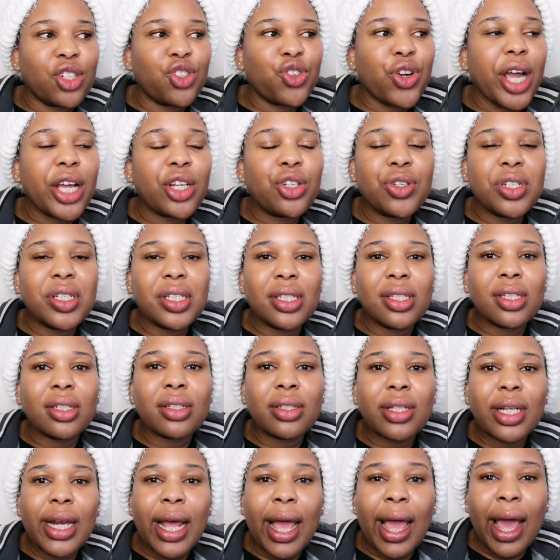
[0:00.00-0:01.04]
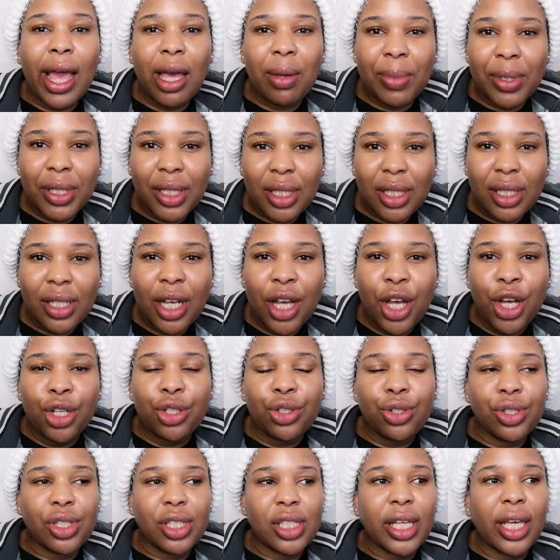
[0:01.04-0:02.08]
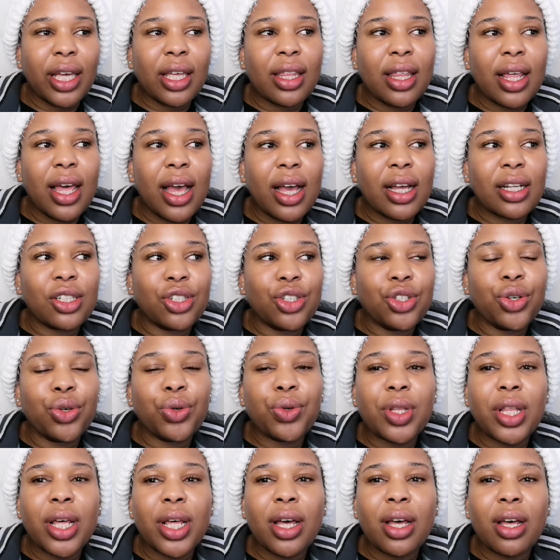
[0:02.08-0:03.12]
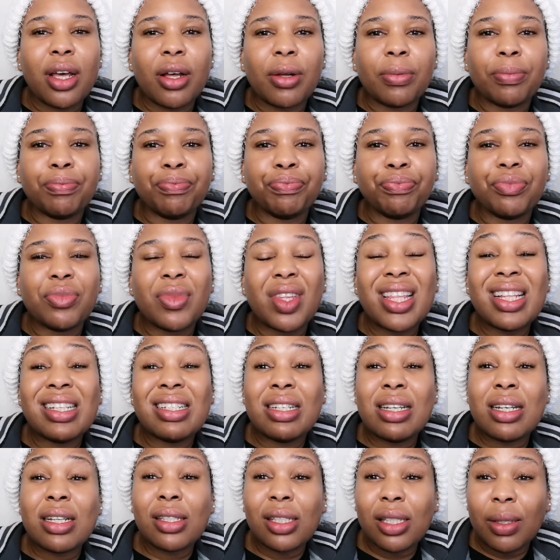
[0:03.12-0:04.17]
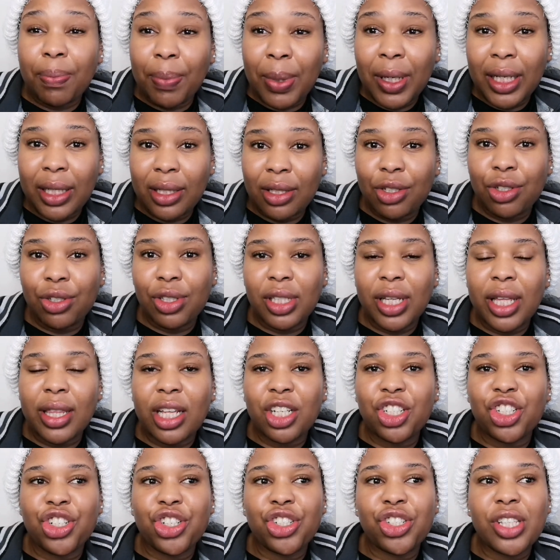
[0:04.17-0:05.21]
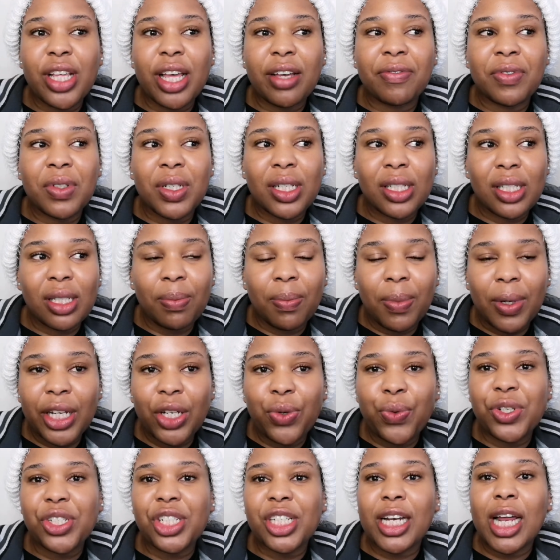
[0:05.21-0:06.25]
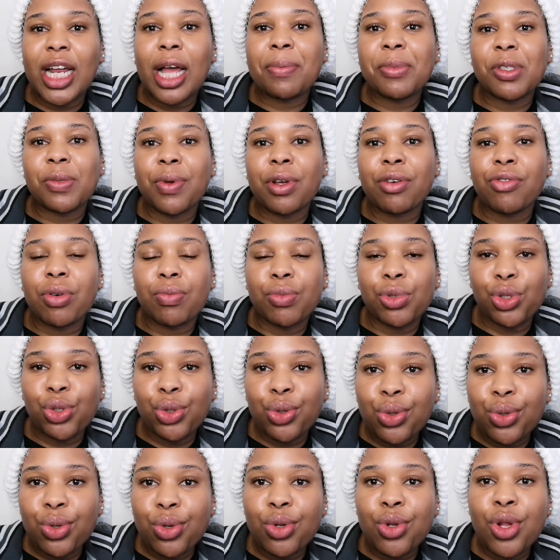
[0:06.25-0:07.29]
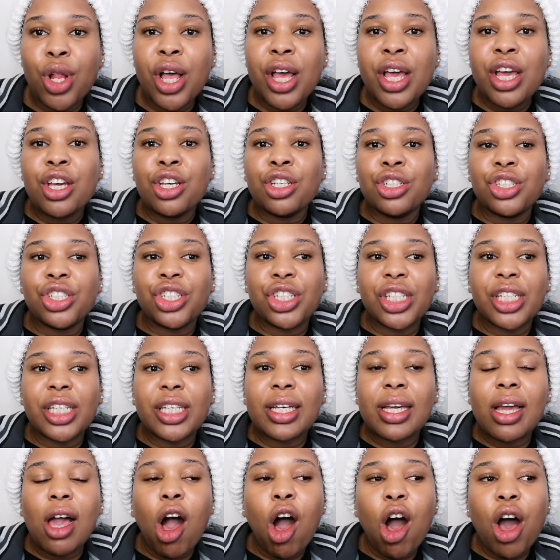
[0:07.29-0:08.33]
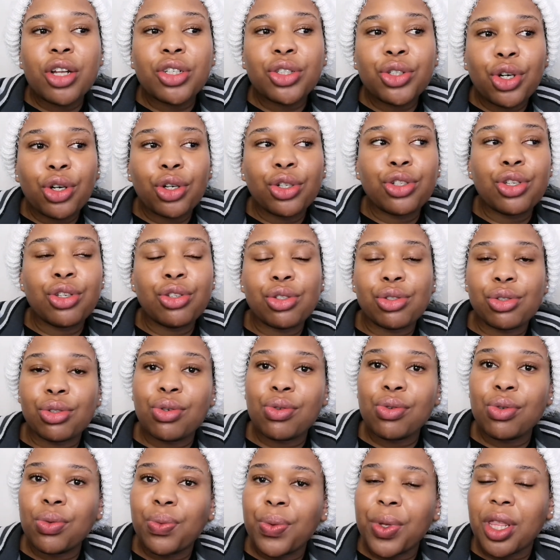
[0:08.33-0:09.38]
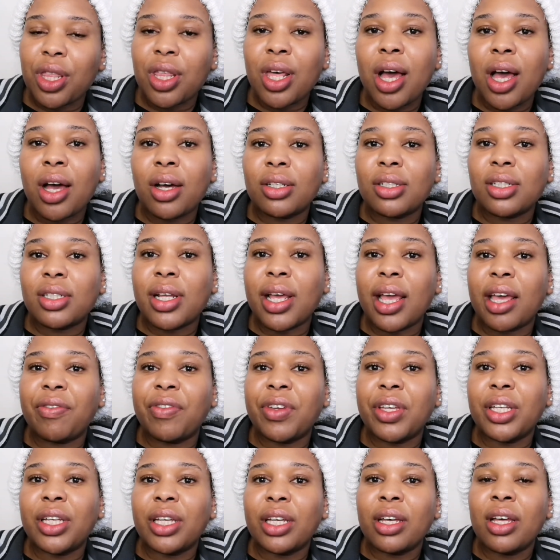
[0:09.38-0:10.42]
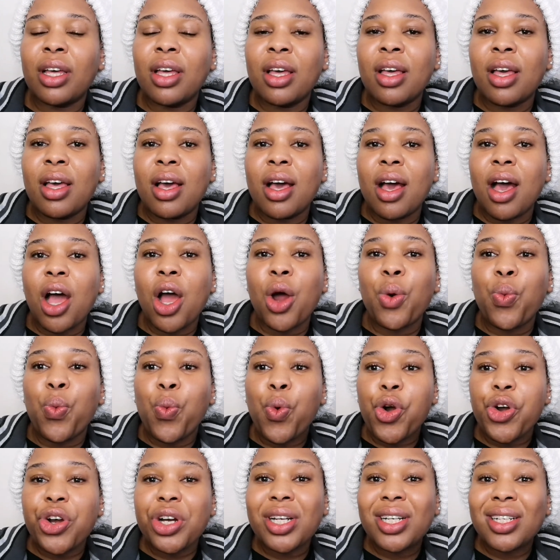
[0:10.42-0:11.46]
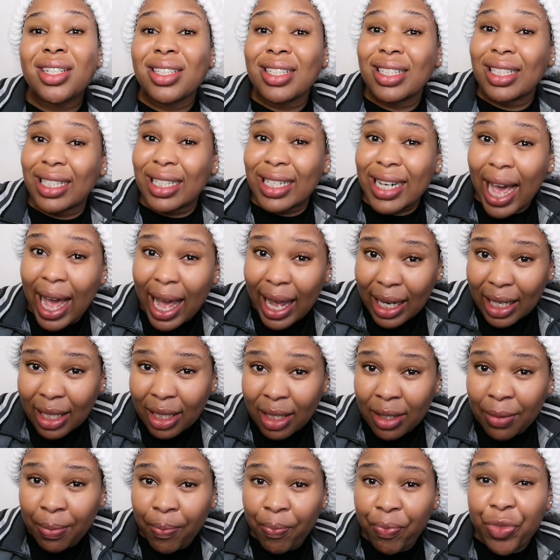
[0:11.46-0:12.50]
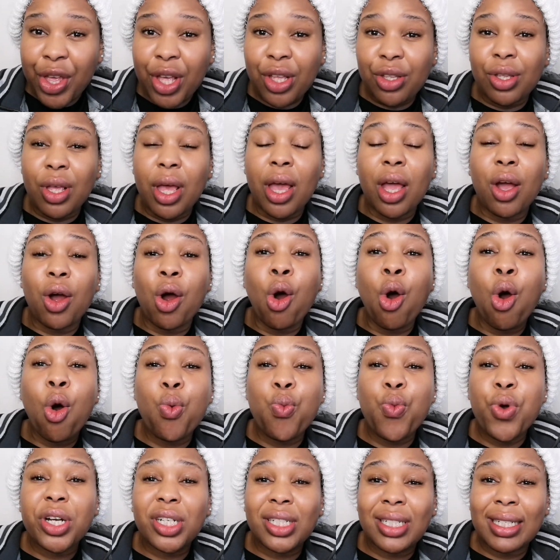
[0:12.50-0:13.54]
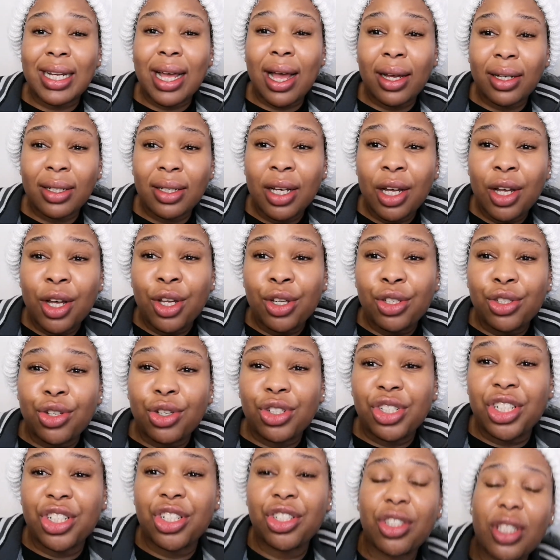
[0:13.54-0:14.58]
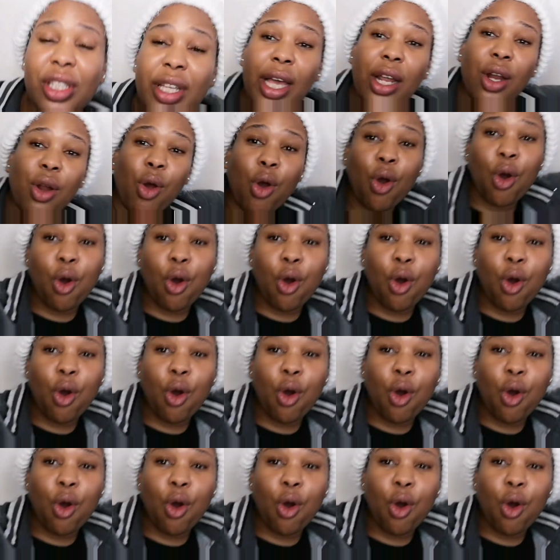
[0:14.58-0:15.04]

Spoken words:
I try to instill that habit, to say that, the discipline, to say that she needs to have discipline when she comes back from school. She can't go to school without having her work done, her homework done. So she needs to get her